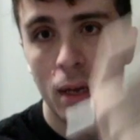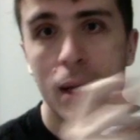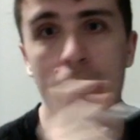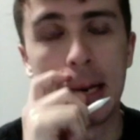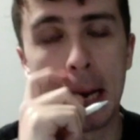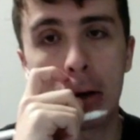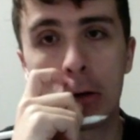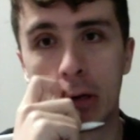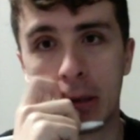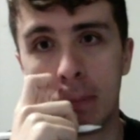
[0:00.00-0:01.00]
an
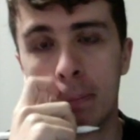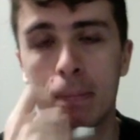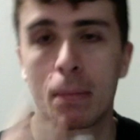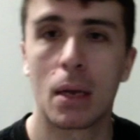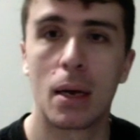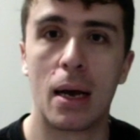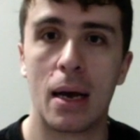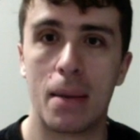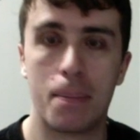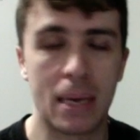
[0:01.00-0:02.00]
algorithm,
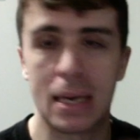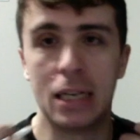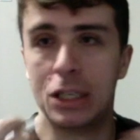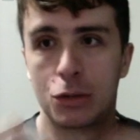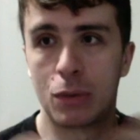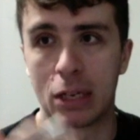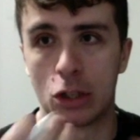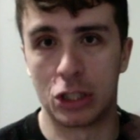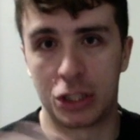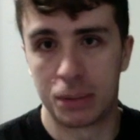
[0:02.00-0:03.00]
because we can
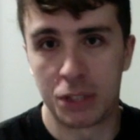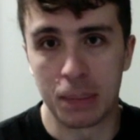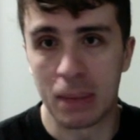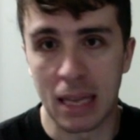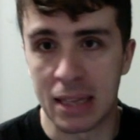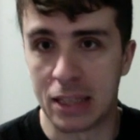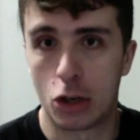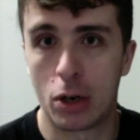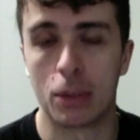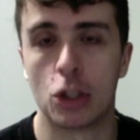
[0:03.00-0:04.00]
just simulate the
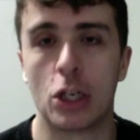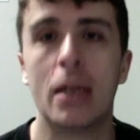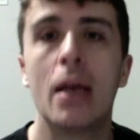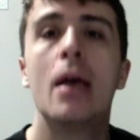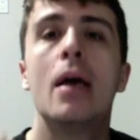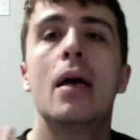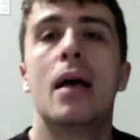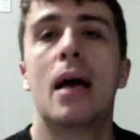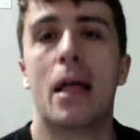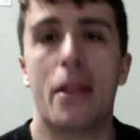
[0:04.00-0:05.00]
Turing machine,
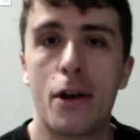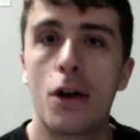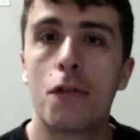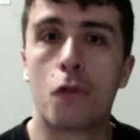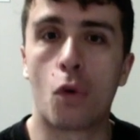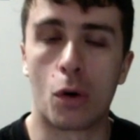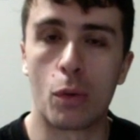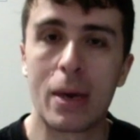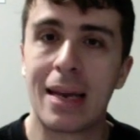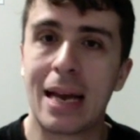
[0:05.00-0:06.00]
therefore we
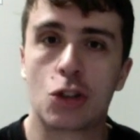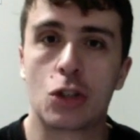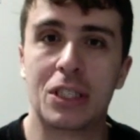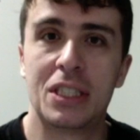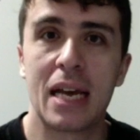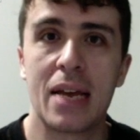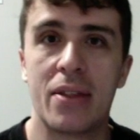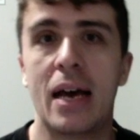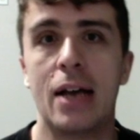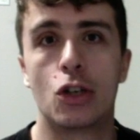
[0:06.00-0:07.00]
can actually say
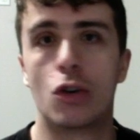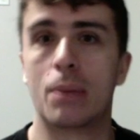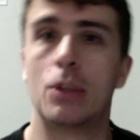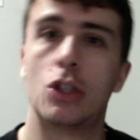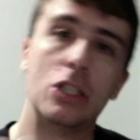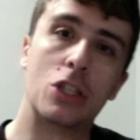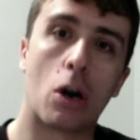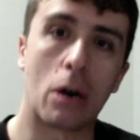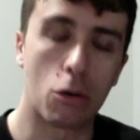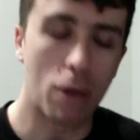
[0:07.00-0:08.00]
that Turing machines
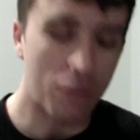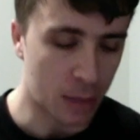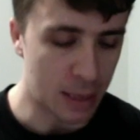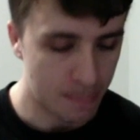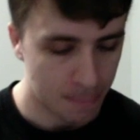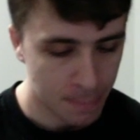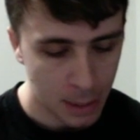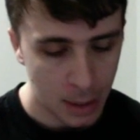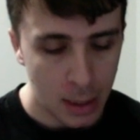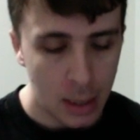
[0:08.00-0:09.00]
are equivalent.
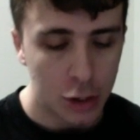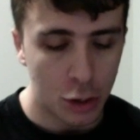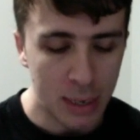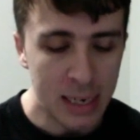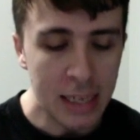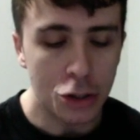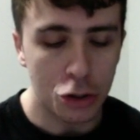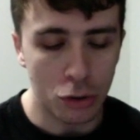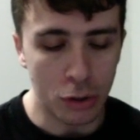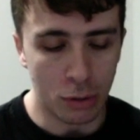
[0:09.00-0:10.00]
So it is
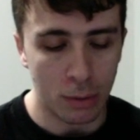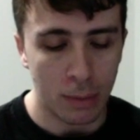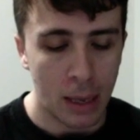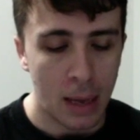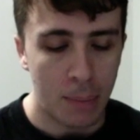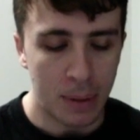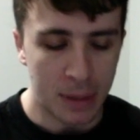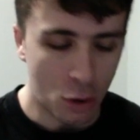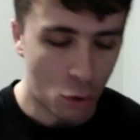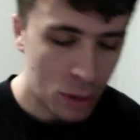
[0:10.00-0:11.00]
true, but
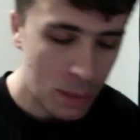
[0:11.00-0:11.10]
the only